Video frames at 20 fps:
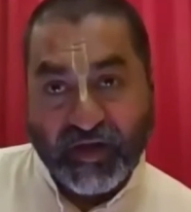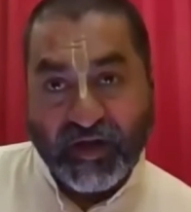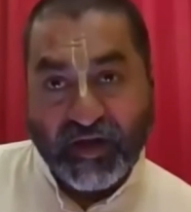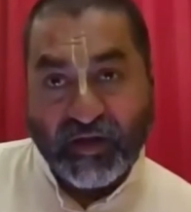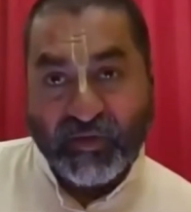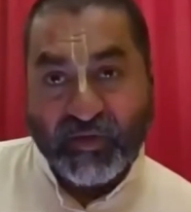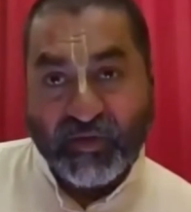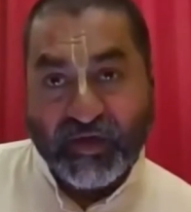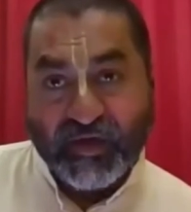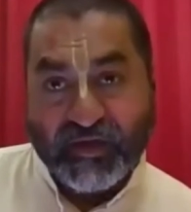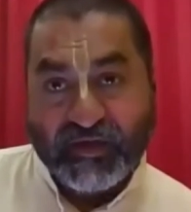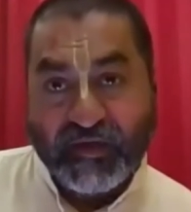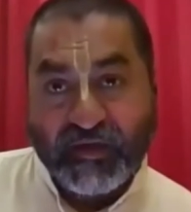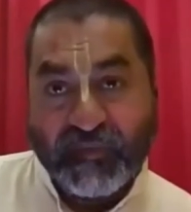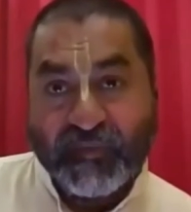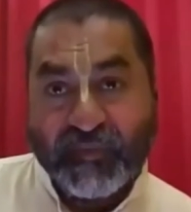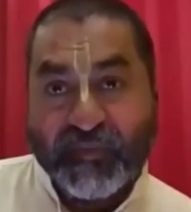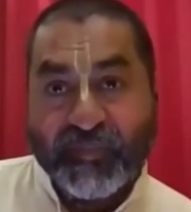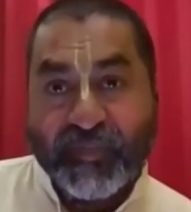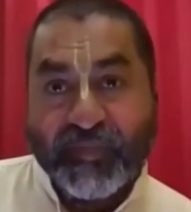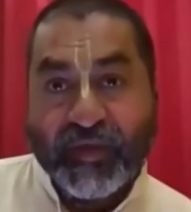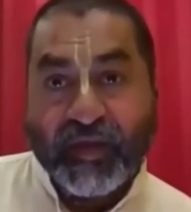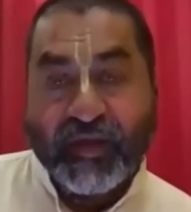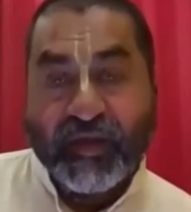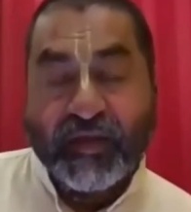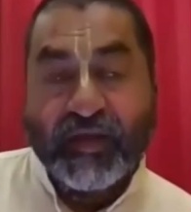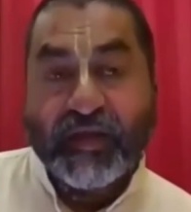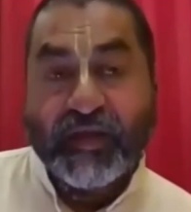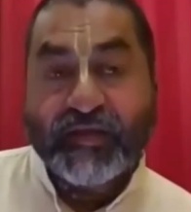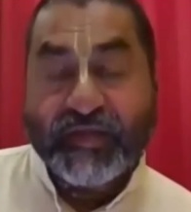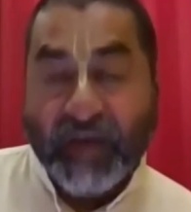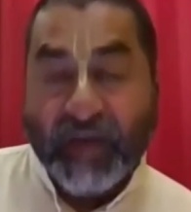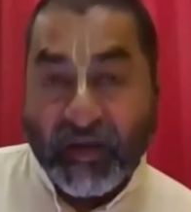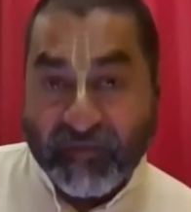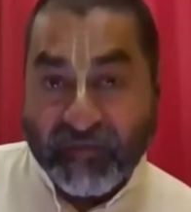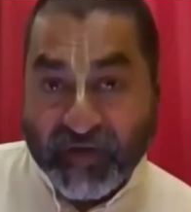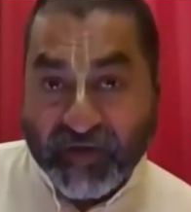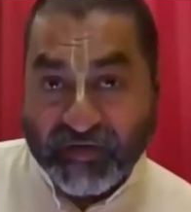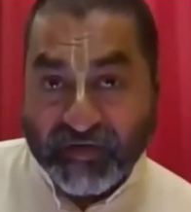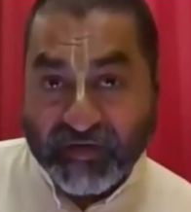In other words, the
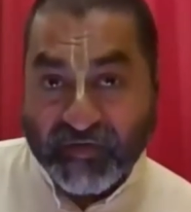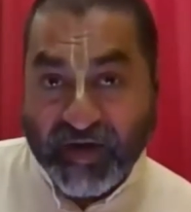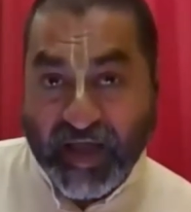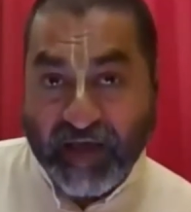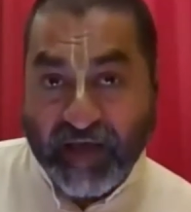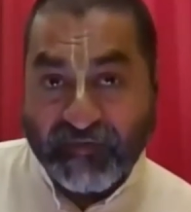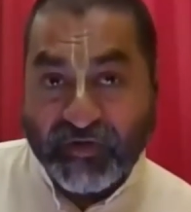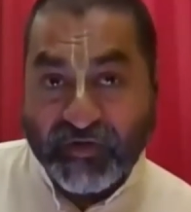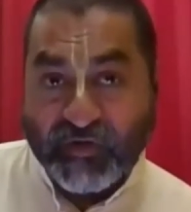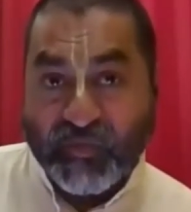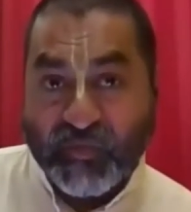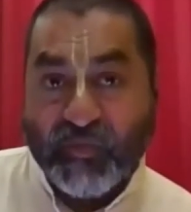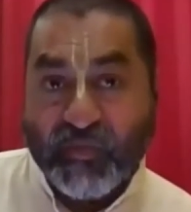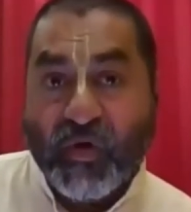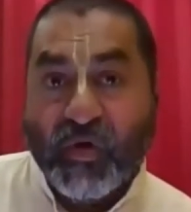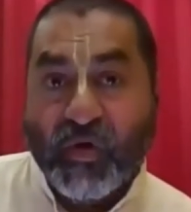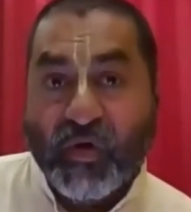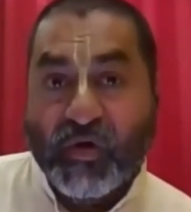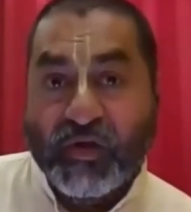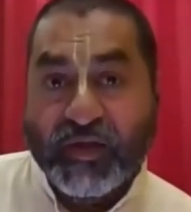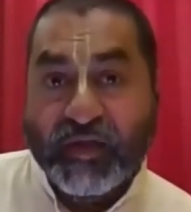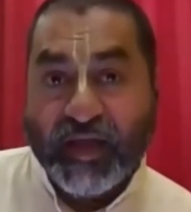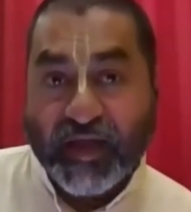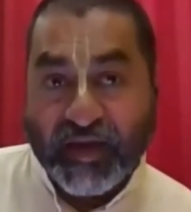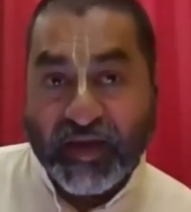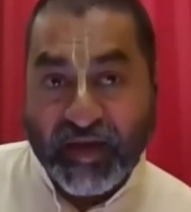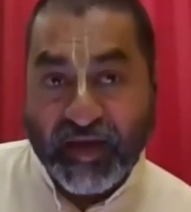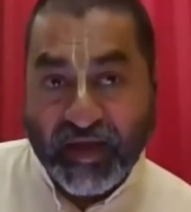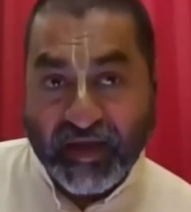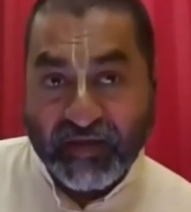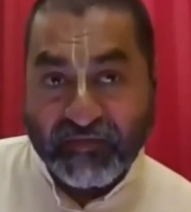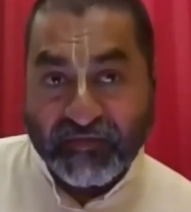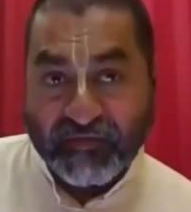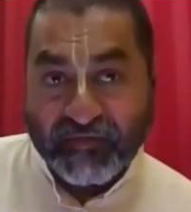servant will have to mold their life.